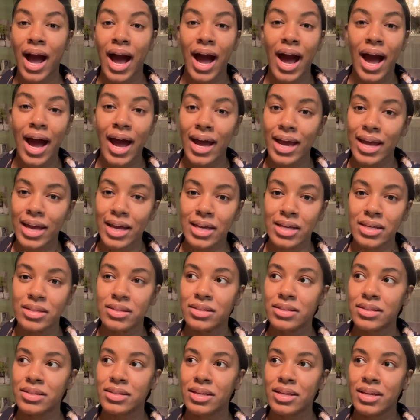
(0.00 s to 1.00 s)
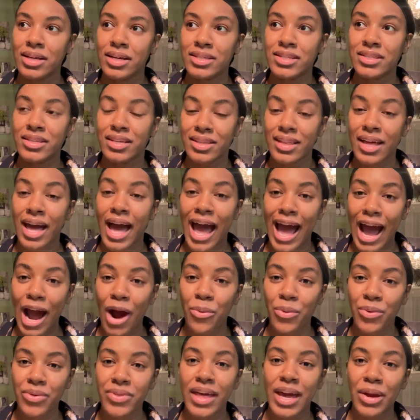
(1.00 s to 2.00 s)
eyes to the
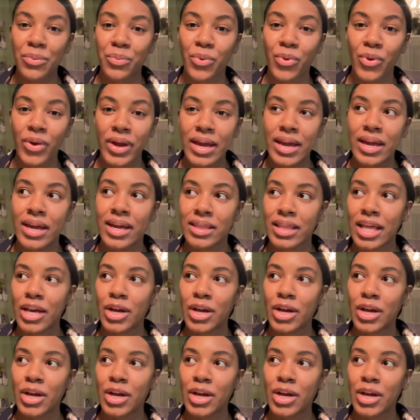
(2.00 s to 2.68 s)
hour that we're in.